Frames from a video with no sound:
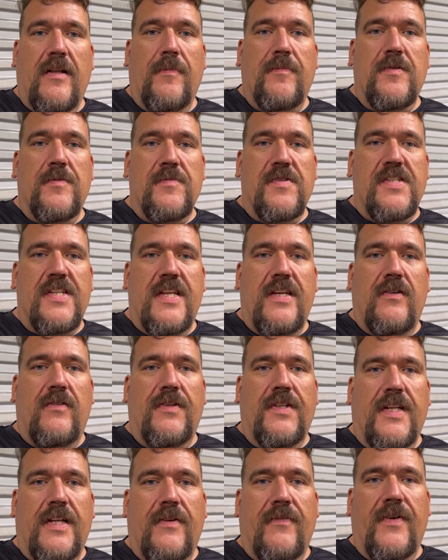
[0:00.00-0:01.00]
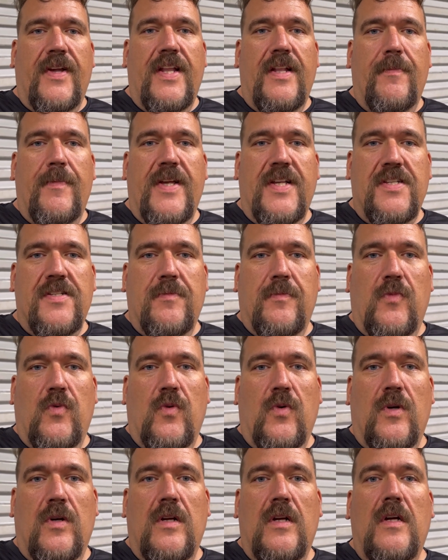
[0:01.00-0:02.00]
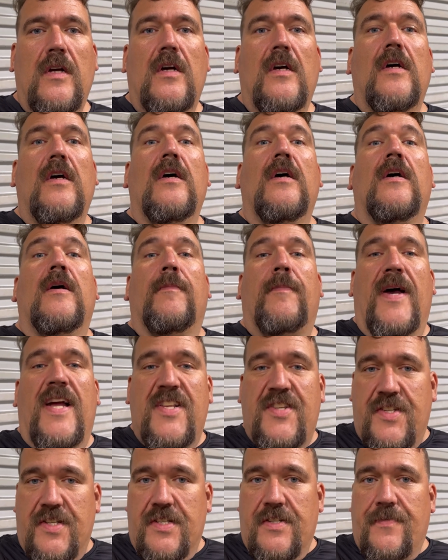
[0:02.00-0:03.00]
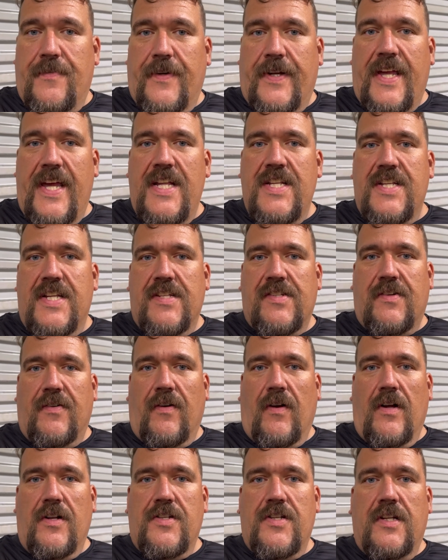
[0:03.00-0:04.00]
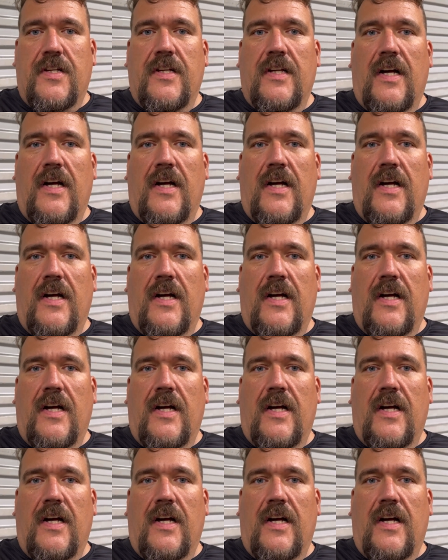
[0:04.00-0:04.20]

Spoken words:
up some steel and getting ready to make some more benches for KJ's garage.